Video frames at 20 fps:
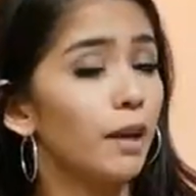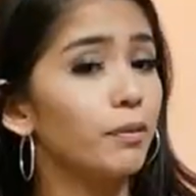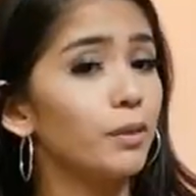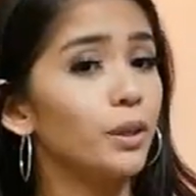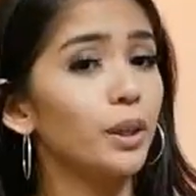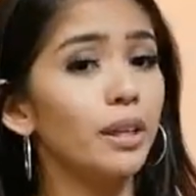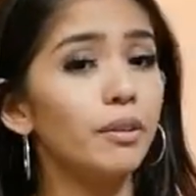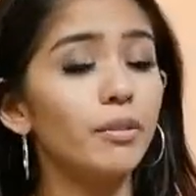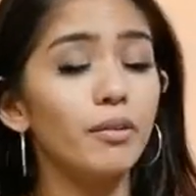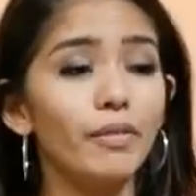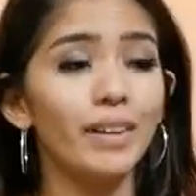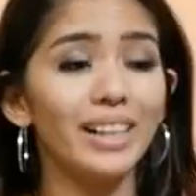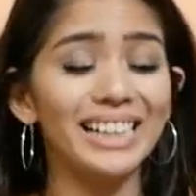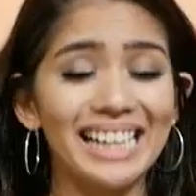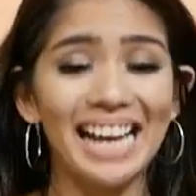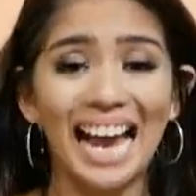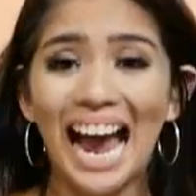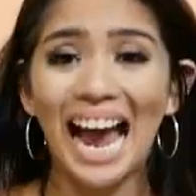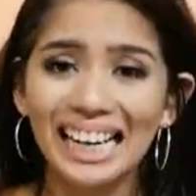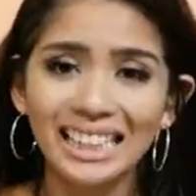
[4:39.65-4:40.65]
If you live a
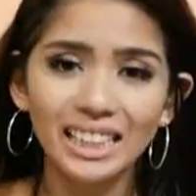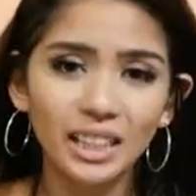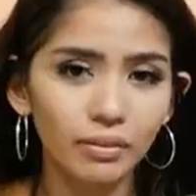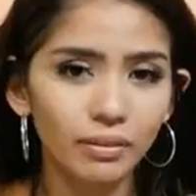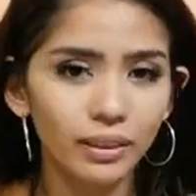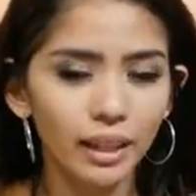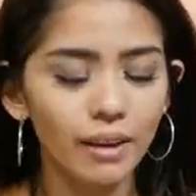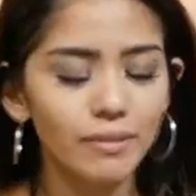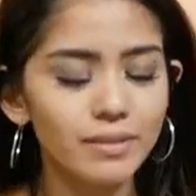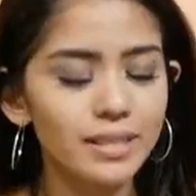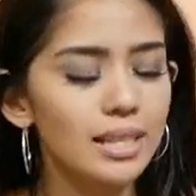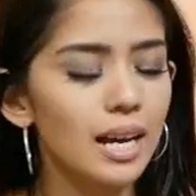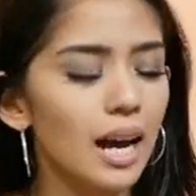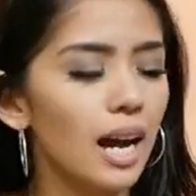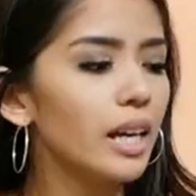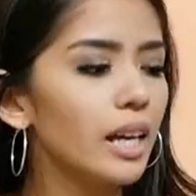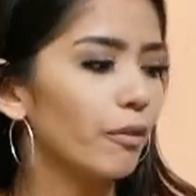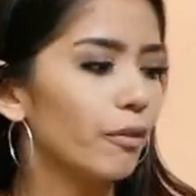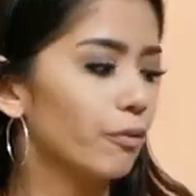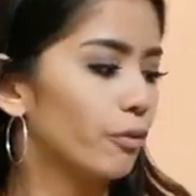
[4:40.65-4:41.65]
very active
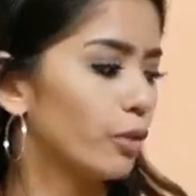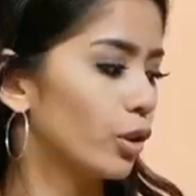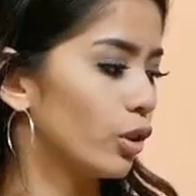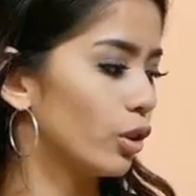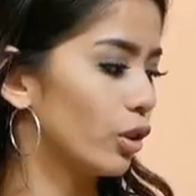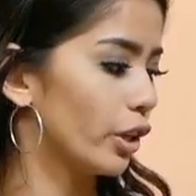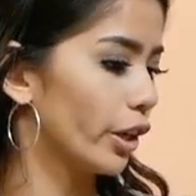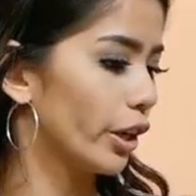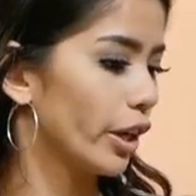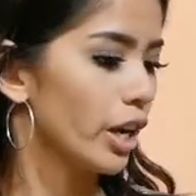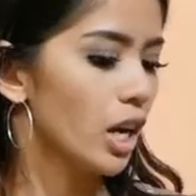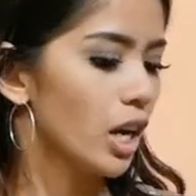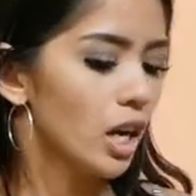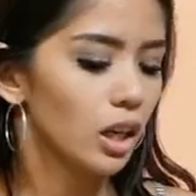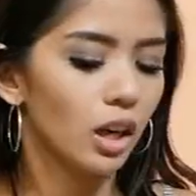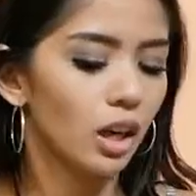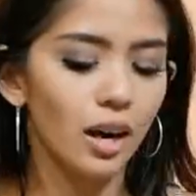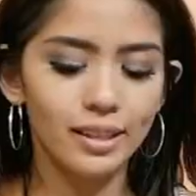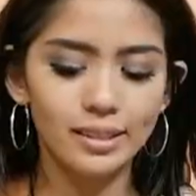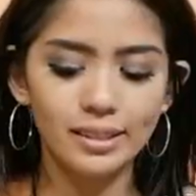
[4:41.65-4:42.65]
lifestyle, if you're
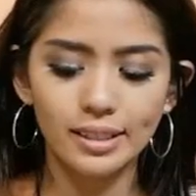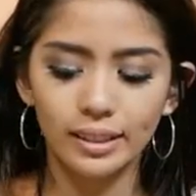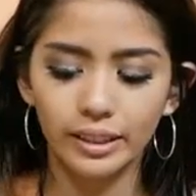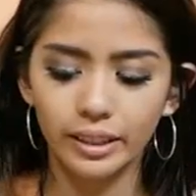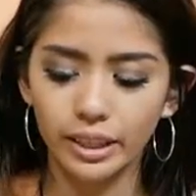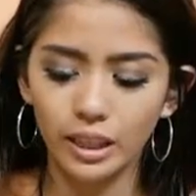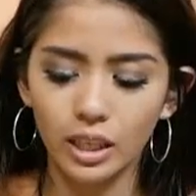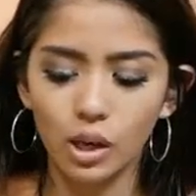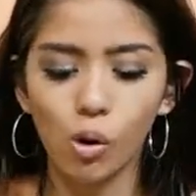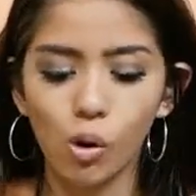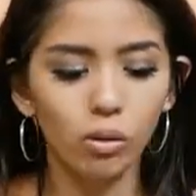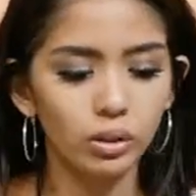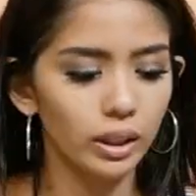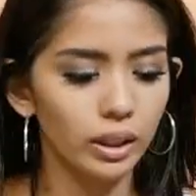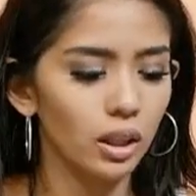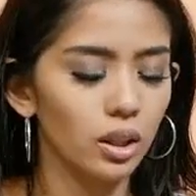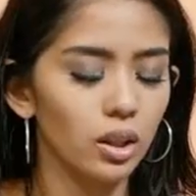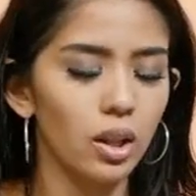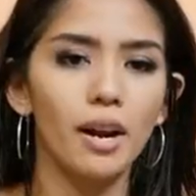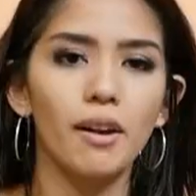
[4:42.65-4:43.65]
constantly
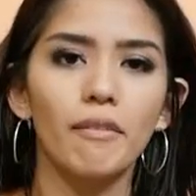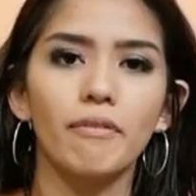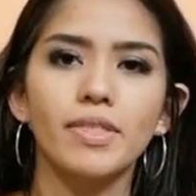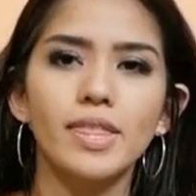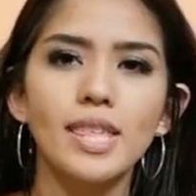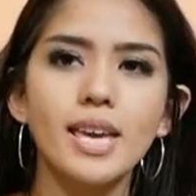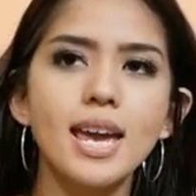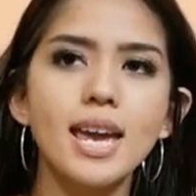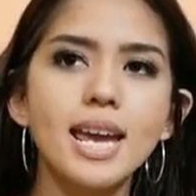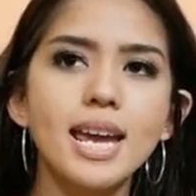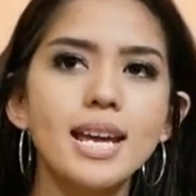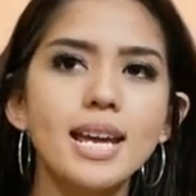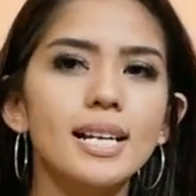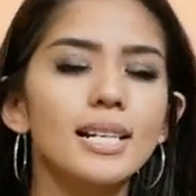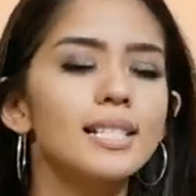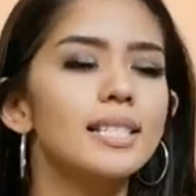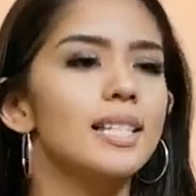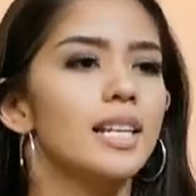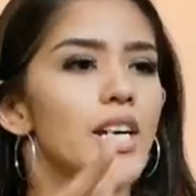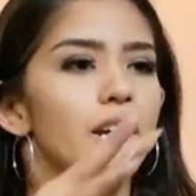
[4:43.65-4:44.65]
holding a lot of
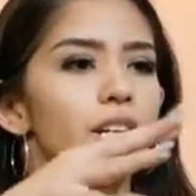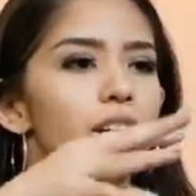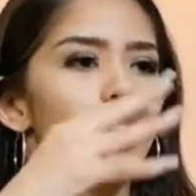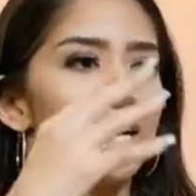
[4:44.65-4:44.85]
things,